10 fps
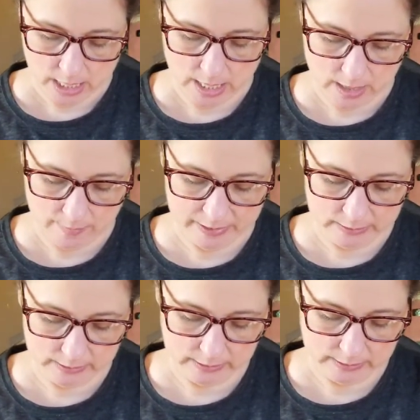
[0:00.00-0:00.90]

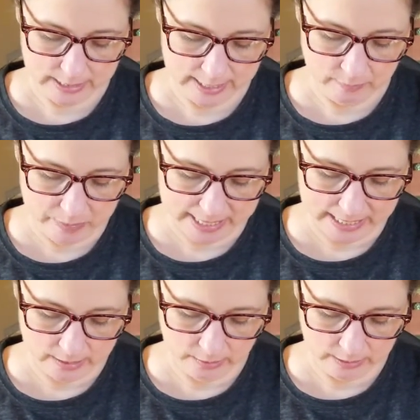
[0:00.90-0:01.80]
It's designed by
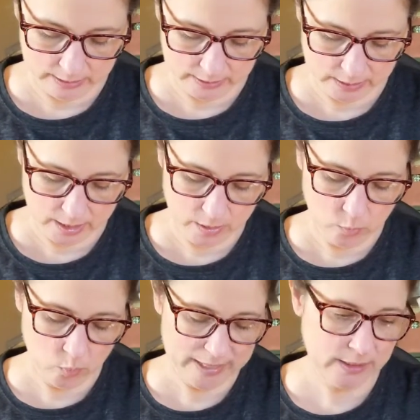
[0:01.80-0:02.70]
Alyssa
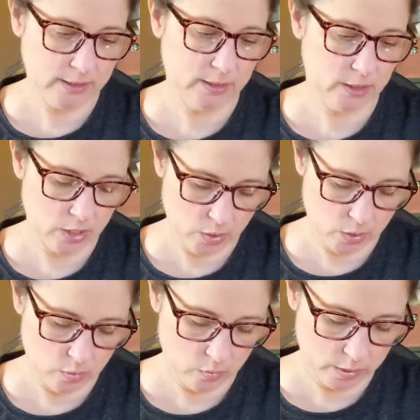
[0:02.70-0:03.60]

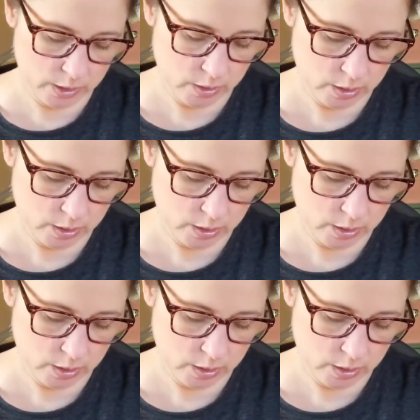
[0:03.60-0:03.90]
Westhoke.